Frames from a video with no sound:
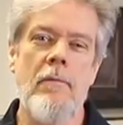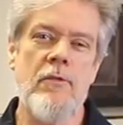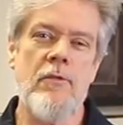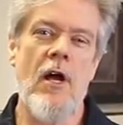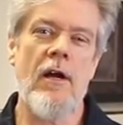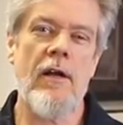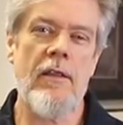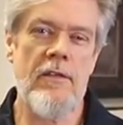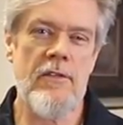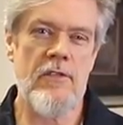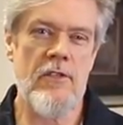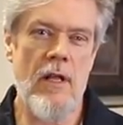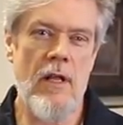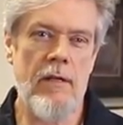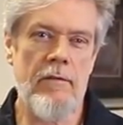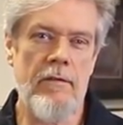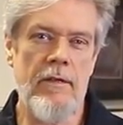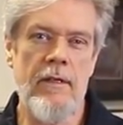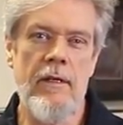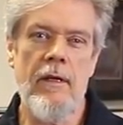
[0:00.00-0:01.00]
I'm Jonathon
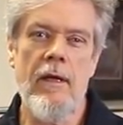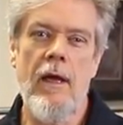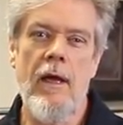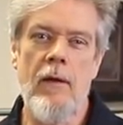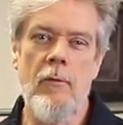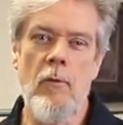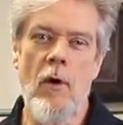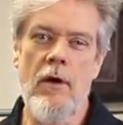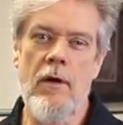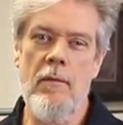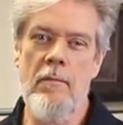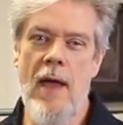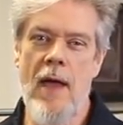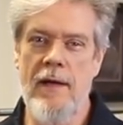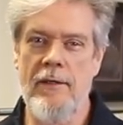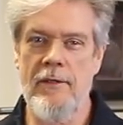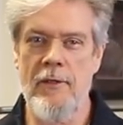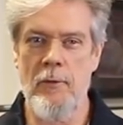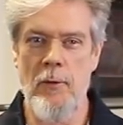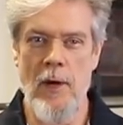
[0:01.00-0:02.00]
Sullivan, and welcome
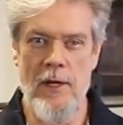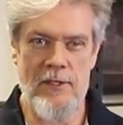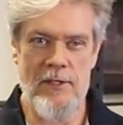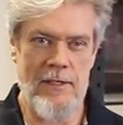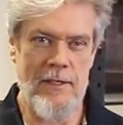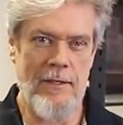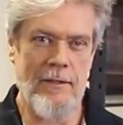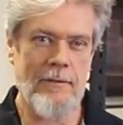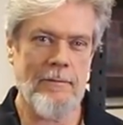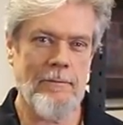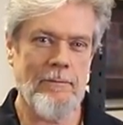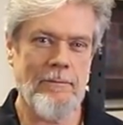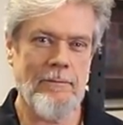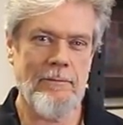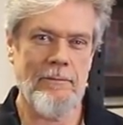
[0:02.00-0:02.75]
back to Greysteel.